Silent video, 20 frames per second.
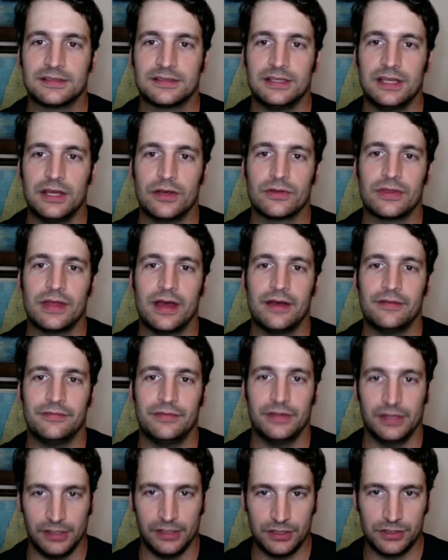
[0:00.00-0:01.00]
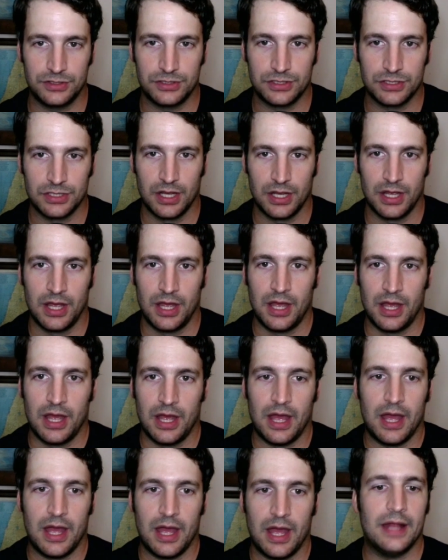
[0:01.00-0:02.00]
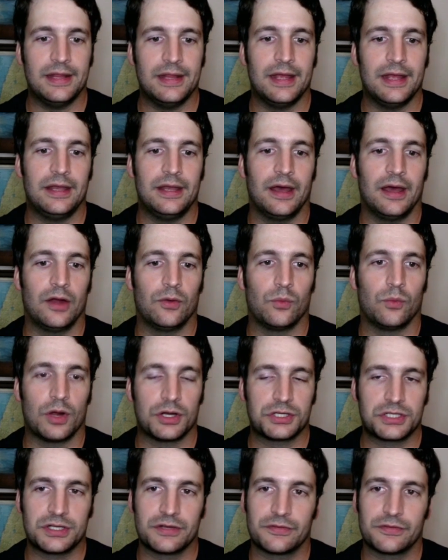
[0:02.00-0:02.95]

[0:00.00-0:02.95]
near that village. And then Russian